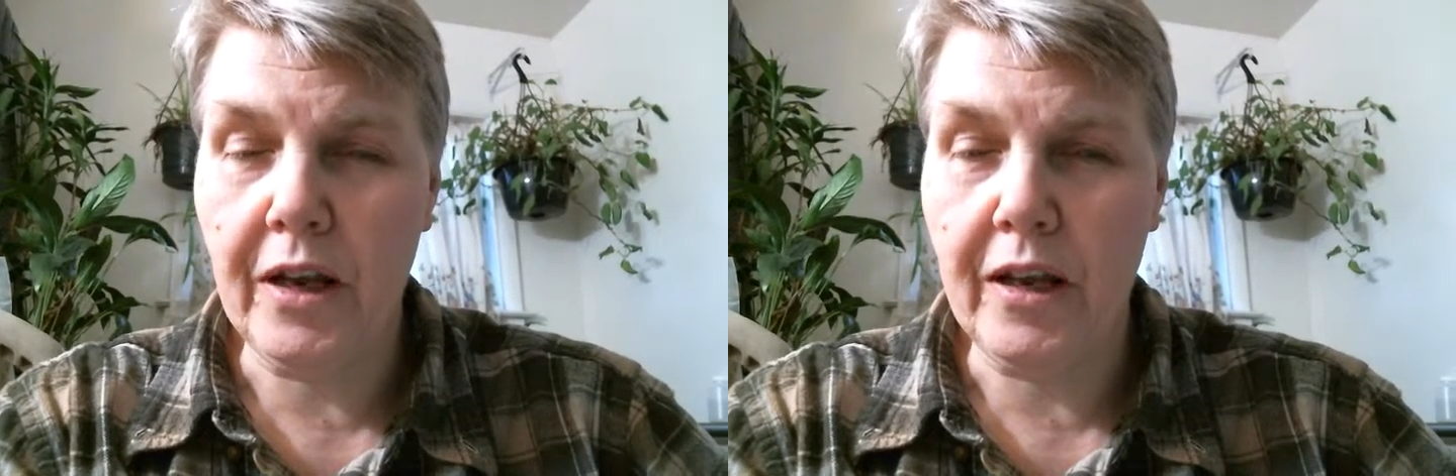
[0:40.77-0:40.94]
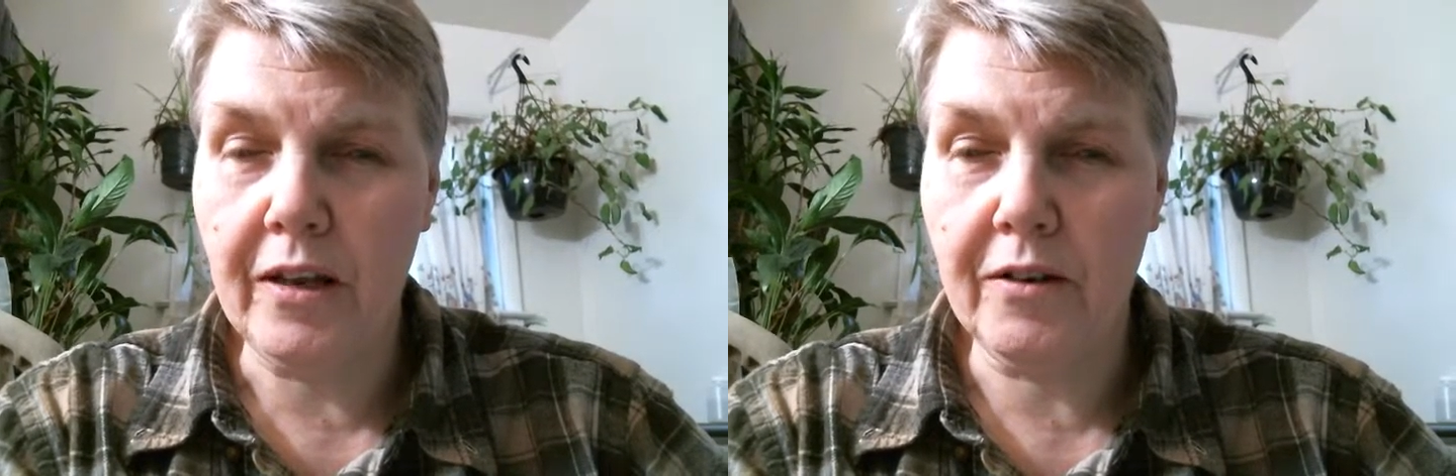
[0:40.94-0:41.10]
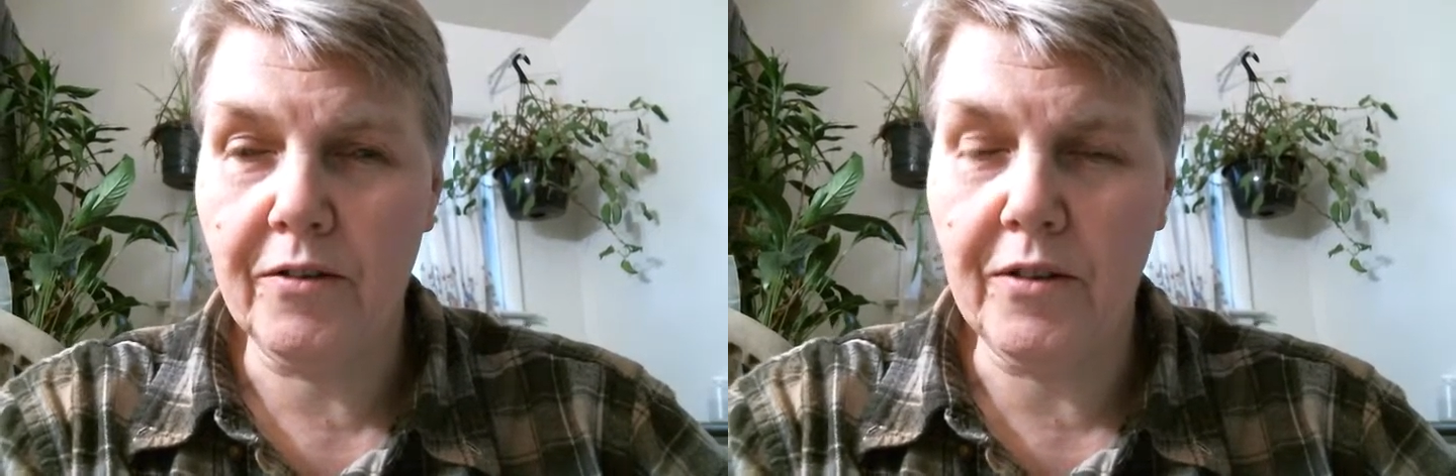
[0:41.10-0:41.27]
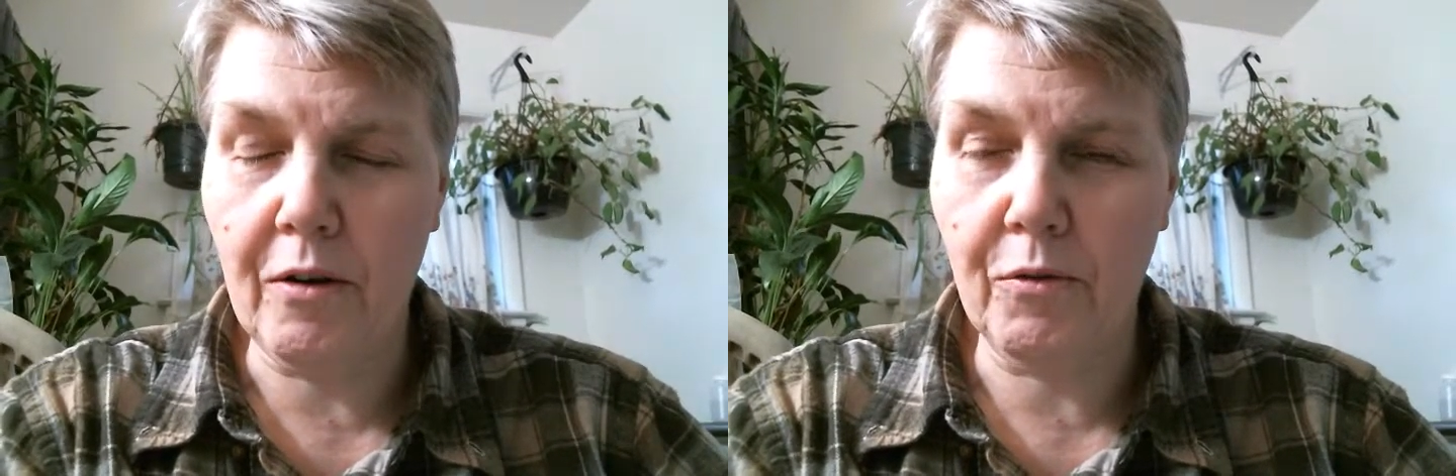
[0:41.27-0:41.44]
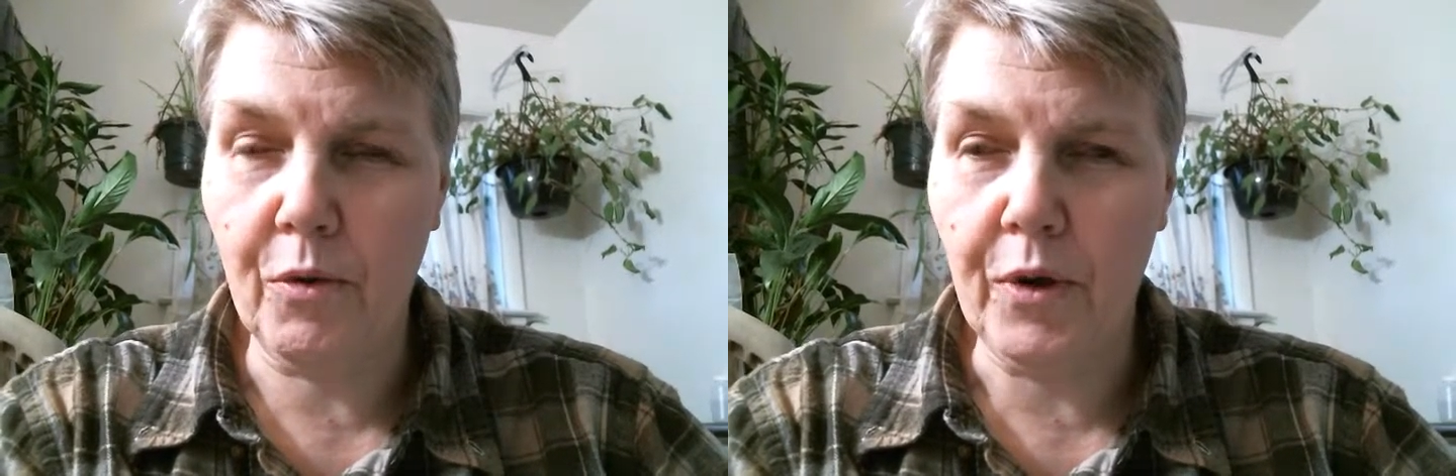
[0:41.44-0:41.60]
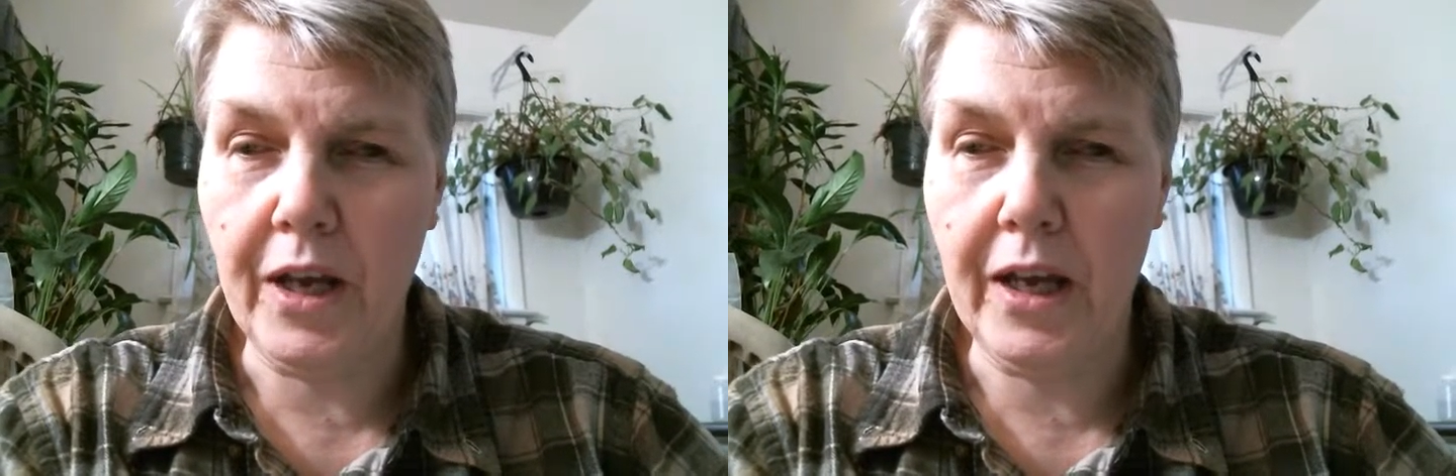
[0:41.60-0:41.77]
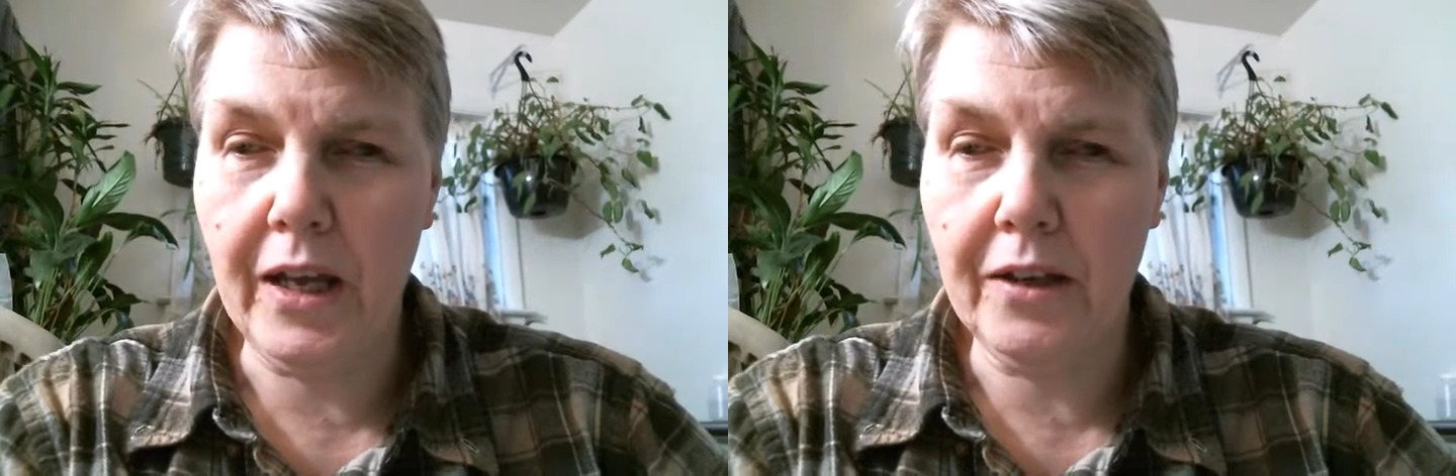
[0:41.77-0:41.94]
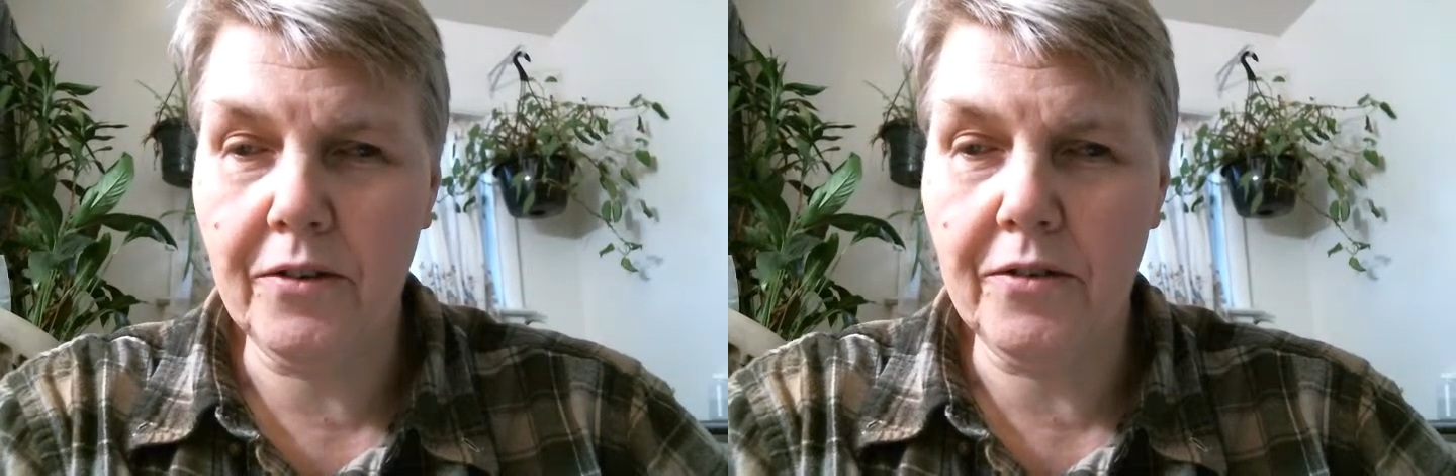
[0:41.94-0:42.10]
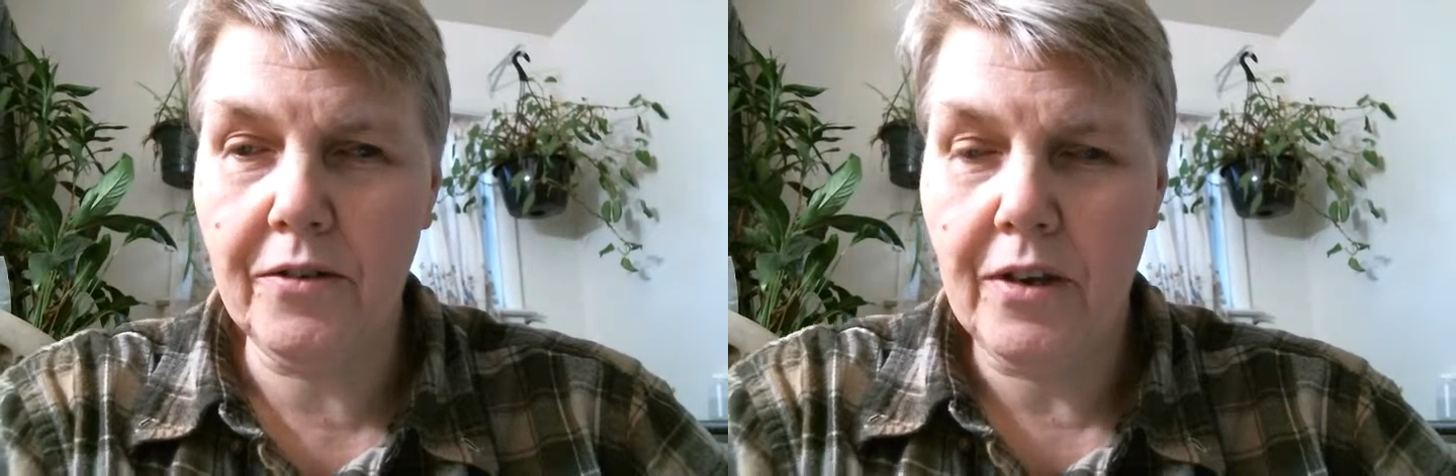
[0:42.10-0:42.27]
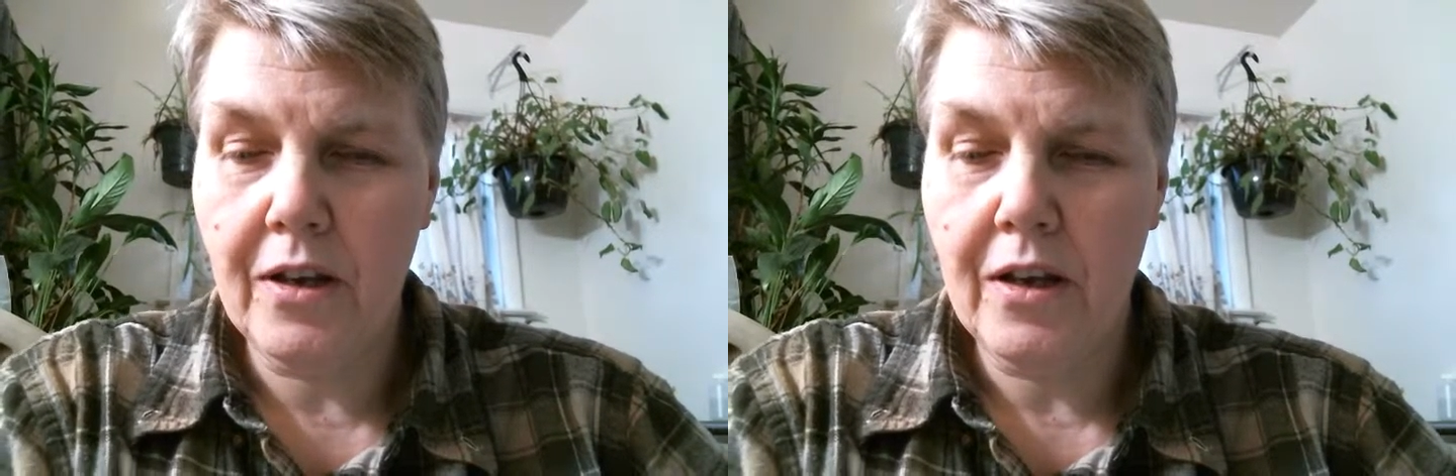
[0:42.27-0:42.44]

and several cats,